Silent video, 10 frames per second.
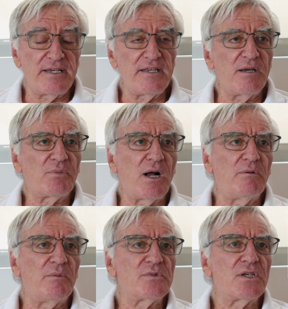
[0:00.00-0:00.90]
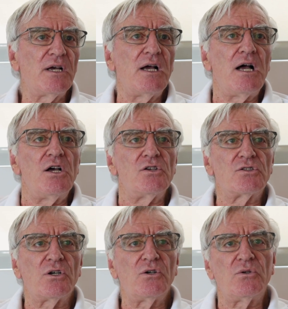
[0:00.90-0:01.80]
teething problems.
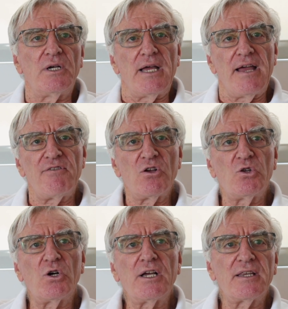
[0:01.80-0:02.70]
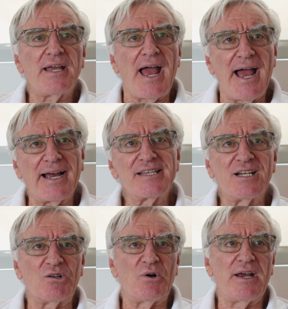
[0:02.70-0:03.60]
So if you look at the
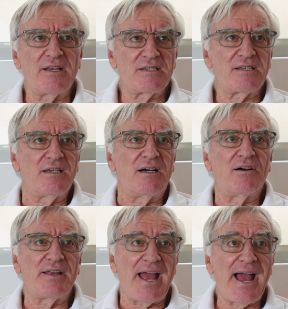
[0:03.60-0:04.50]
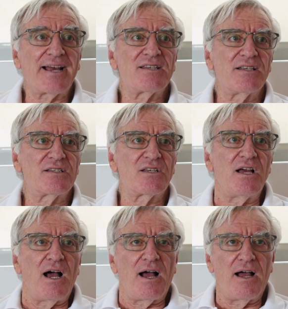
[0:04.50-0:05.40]
accident rates or the accidents,
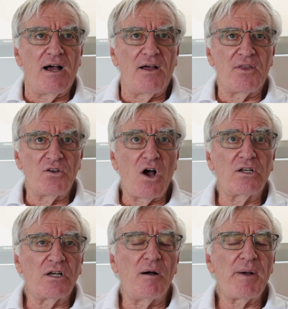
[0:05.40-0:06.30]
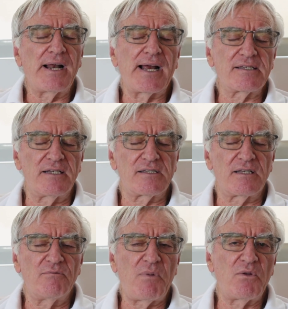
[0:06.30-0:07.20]
the non-combat accidents
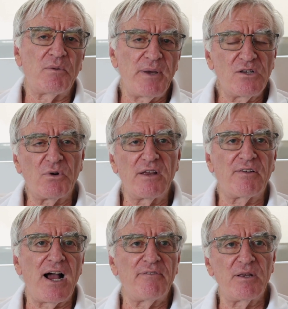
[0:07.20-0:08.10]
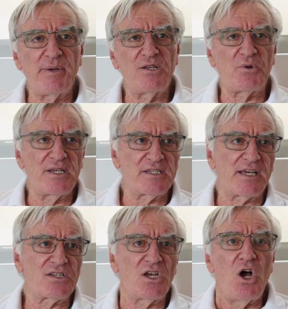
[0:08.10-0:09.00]
in both the B-25 and the
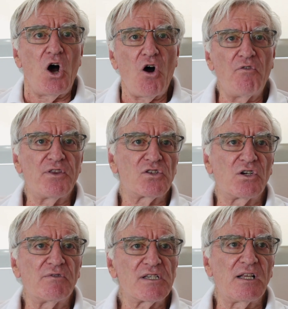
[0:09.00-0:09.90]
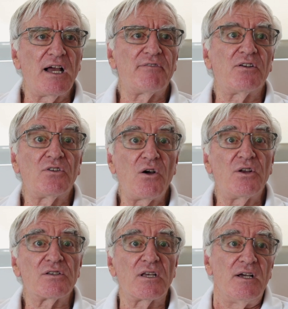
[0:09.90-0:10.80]
B-26 over the service life, you'll
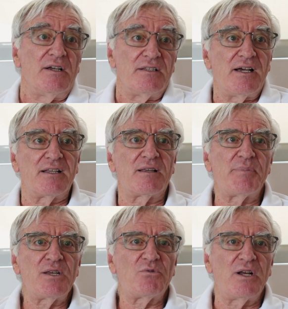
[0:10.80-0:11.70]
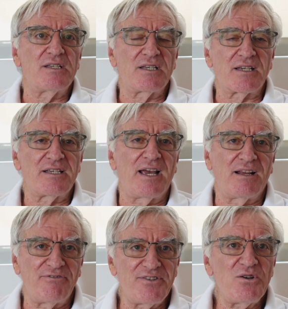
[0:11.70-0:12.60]
notice that the B-26
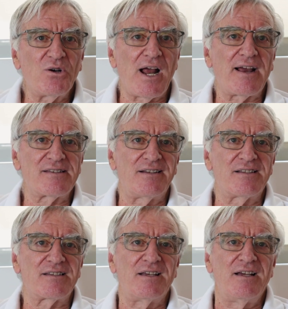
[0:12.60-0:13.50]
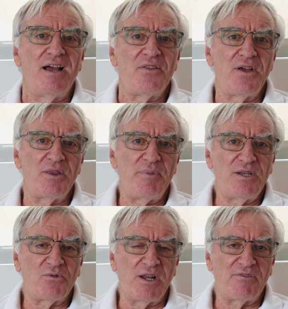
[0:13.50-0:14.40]
had fewer accidents than the
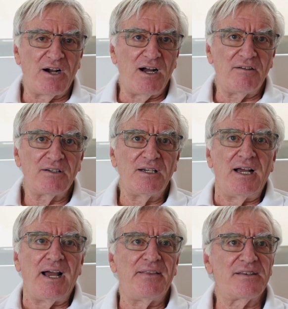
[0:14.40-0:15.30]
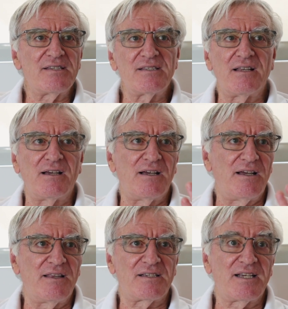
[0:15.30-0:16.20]
B-25. And this is
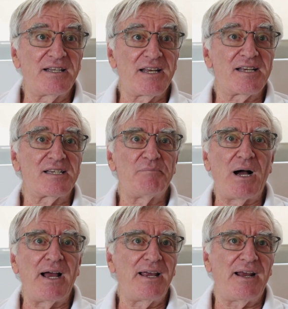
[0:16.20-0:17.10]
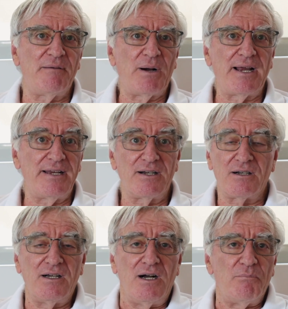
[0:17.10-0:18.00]
the statistic by
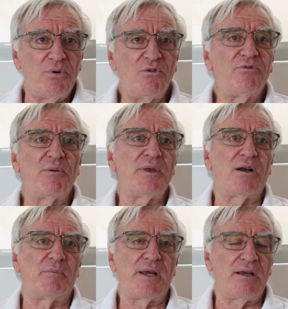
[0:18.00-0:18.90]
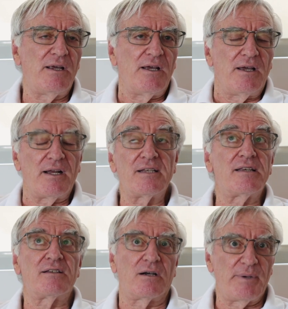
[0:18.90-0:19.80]
year pulled from the United
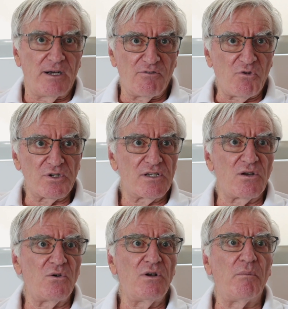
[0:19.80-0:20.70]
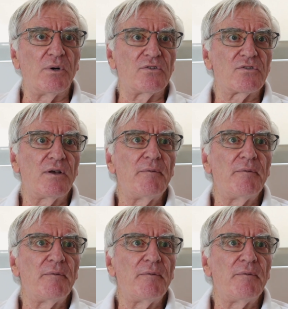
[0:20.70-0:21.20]
States Army Air Force's own numbers.